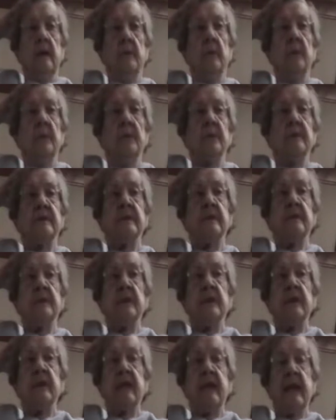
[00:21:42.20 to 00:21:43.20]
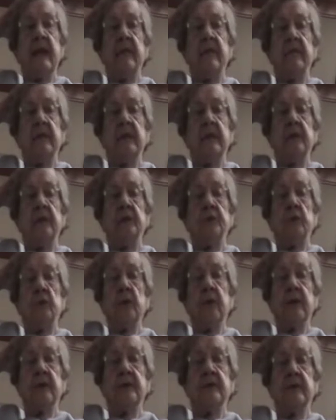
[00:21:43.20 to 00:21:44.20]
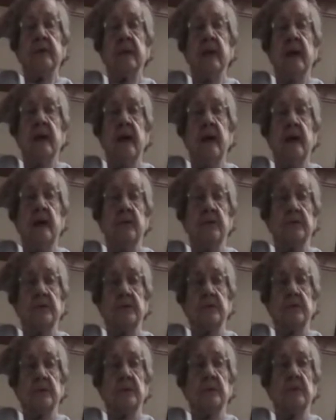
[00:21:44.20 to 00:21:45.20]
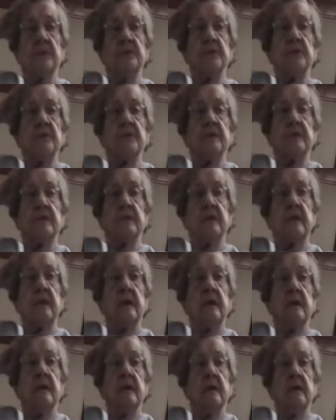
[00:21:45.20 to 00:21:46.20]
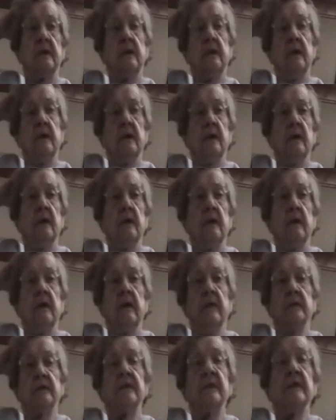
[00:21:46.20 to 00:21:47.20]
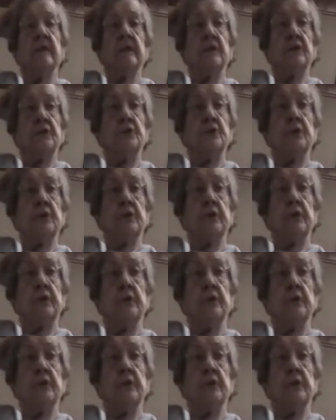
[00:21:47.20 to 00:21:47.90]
Well, we didn't have any toilets in the house. It was just a sink that you could